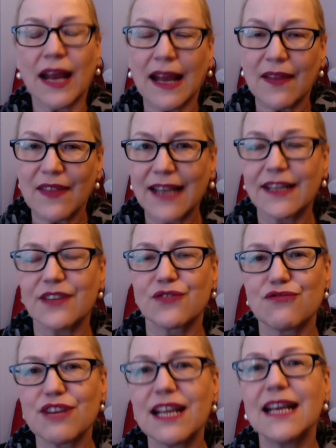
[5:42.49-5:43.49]
that is
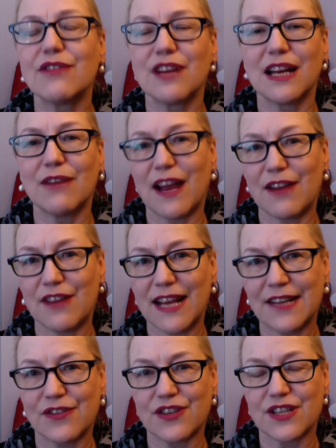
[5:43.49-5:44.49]
really really very
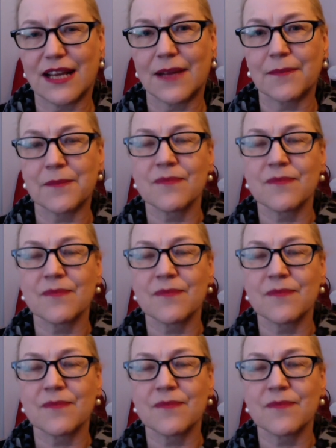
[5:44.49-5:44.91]
interesting